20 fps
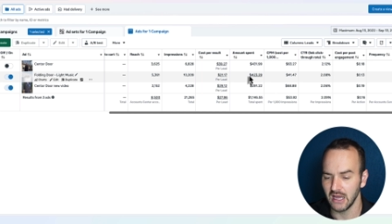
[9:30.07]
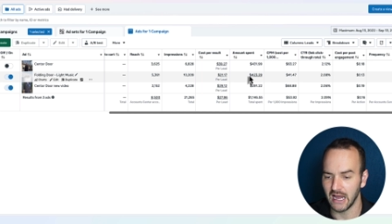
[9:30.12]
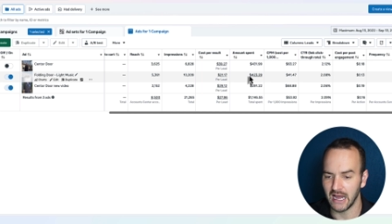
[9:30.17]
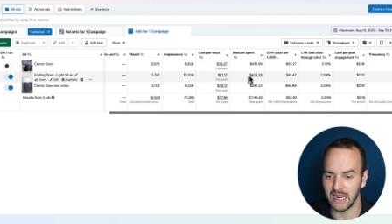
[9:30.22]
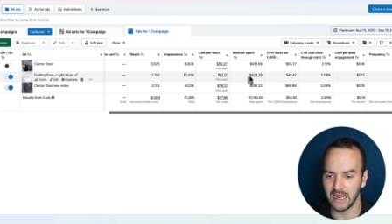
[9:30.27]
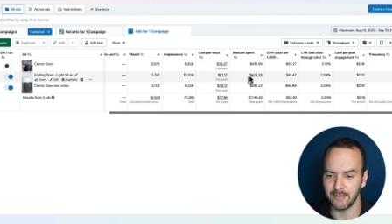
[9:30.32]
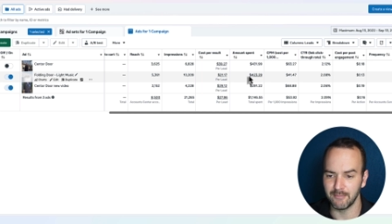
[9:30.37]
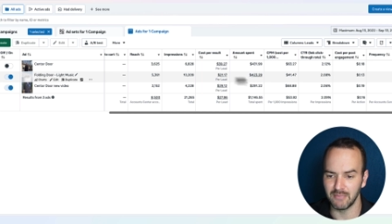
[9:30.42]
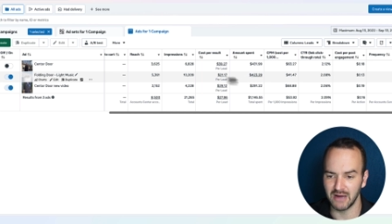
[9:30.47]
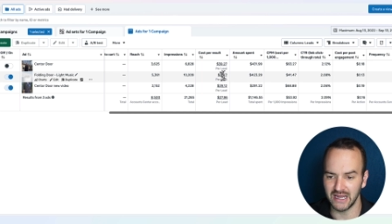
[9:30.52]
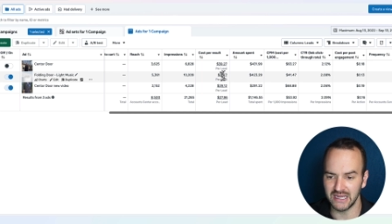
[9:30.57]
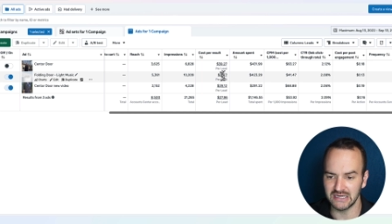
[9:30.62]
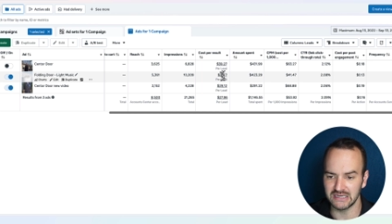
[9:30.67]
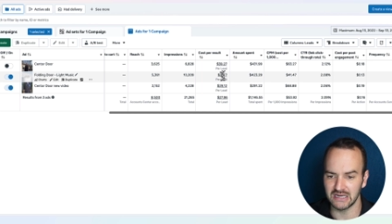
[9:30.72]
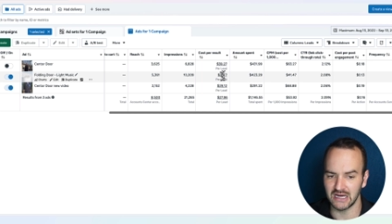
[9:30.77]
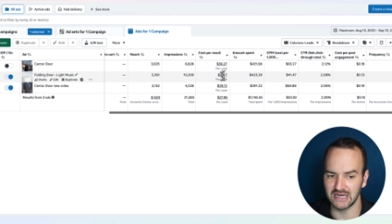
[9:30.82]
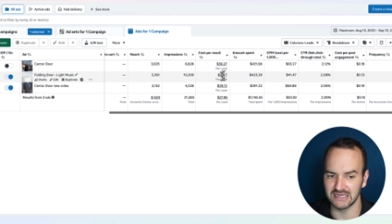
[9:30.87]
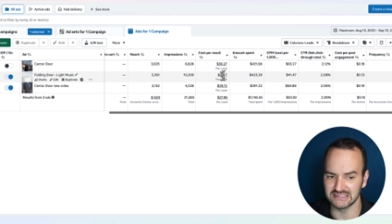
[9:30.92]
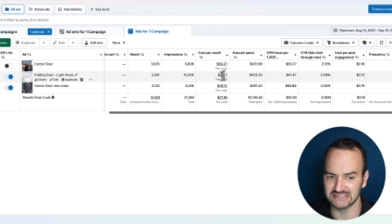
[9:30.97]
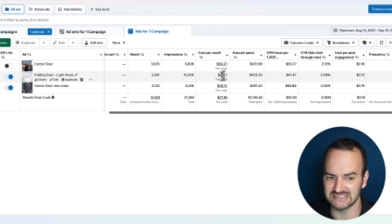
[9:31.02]
I might
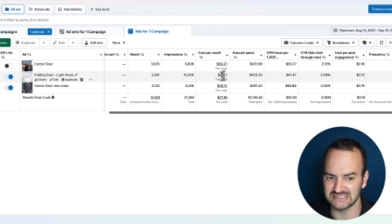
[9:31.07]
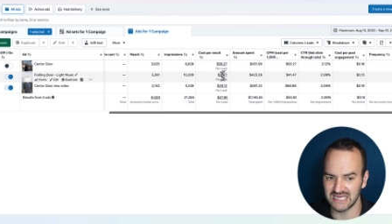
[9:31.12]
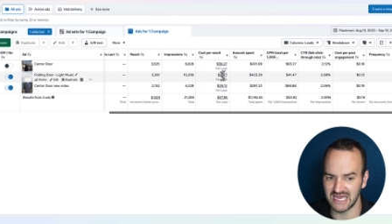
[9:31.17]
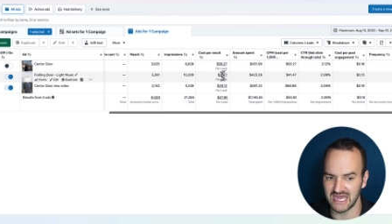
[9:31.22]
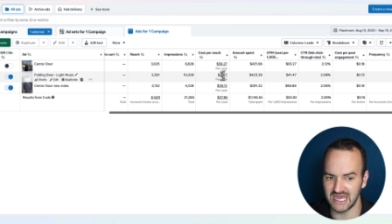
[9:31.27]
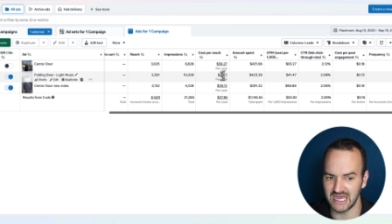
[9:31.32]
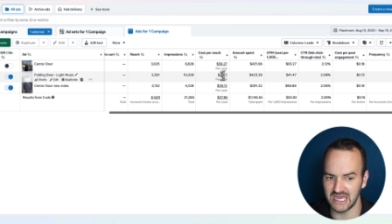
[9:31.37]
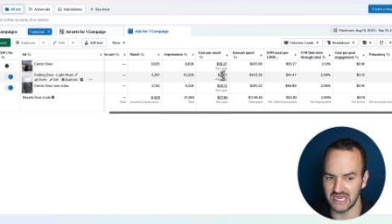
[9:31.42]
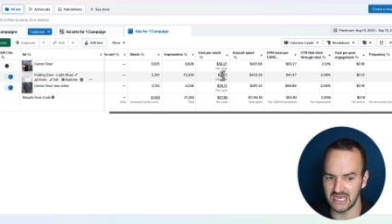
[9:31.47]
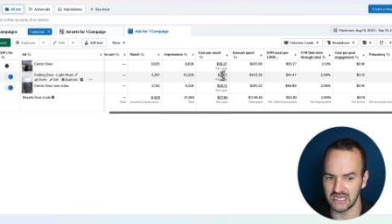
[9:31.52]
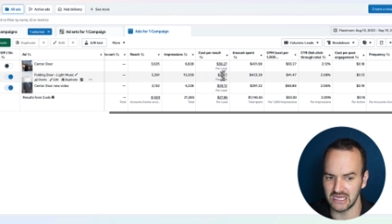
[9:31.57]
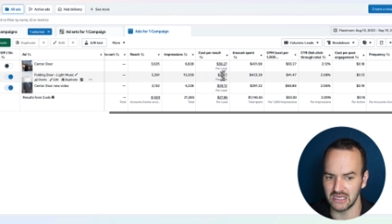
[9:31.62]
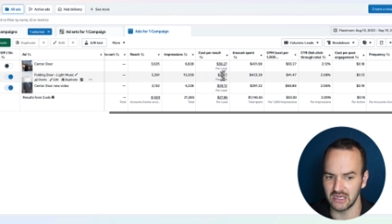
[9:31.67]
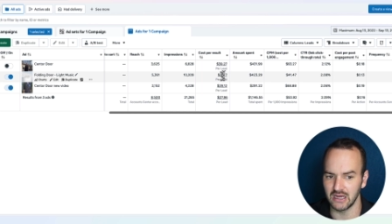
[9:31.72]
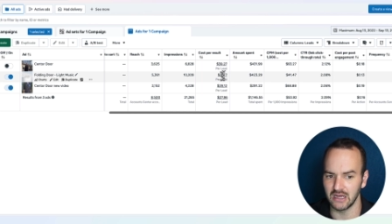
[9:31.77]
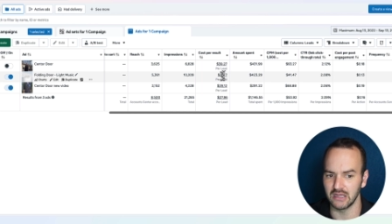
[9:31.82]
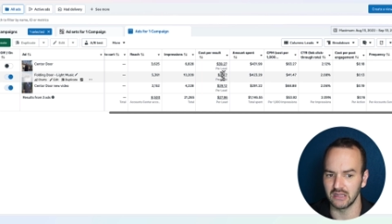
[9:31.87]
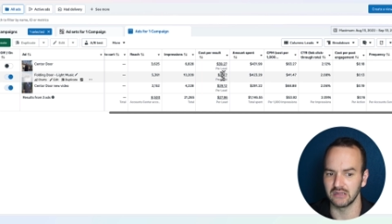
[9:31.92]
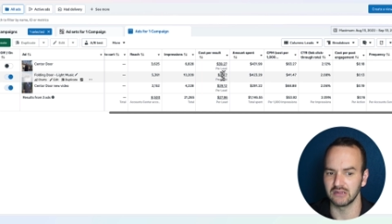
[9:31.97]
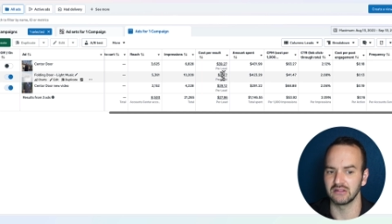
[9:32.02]
not
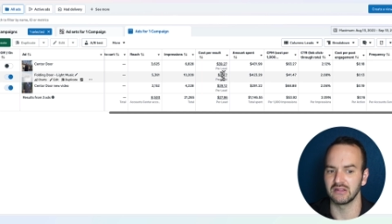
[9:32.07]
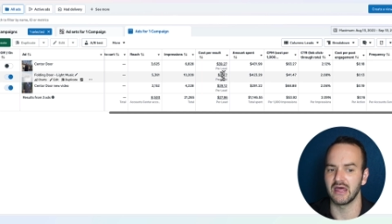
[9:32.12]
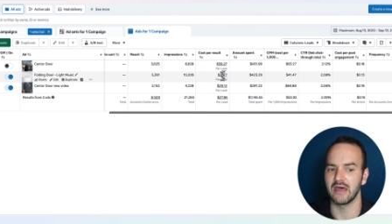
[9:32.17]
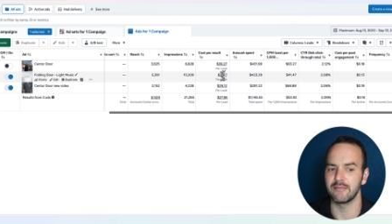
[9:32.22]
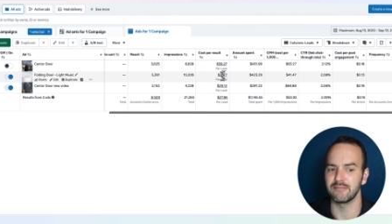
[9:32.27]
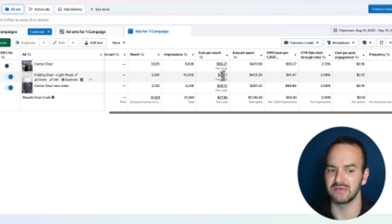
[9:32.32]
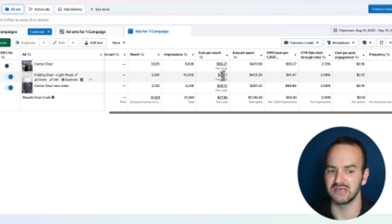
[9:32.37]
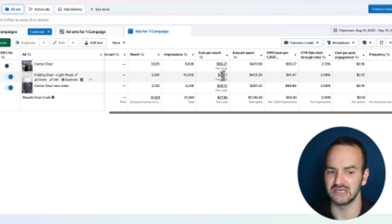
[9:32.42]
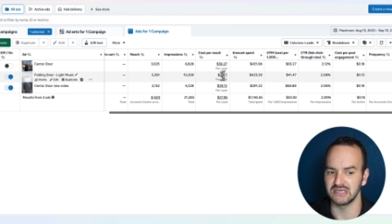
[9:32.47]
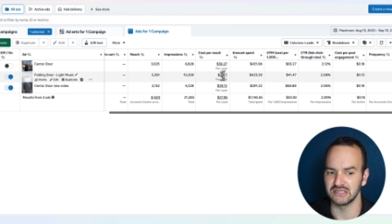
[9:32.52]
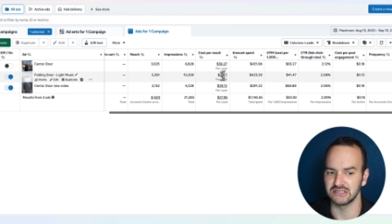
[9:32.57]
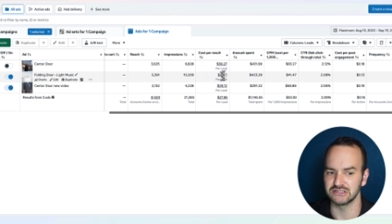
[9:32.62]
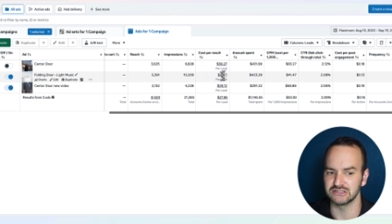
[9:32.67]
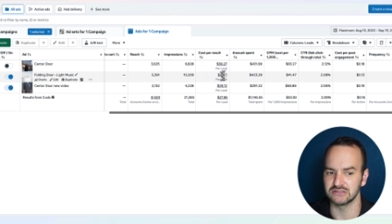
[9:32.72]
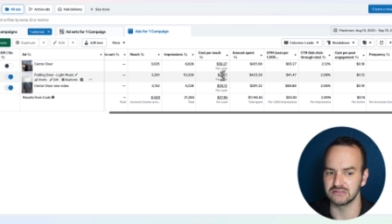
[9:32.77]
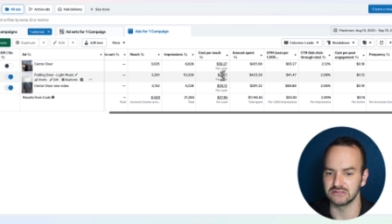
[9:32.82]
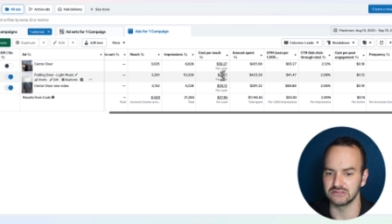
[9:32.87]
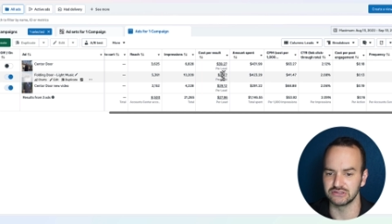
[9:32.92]
say let me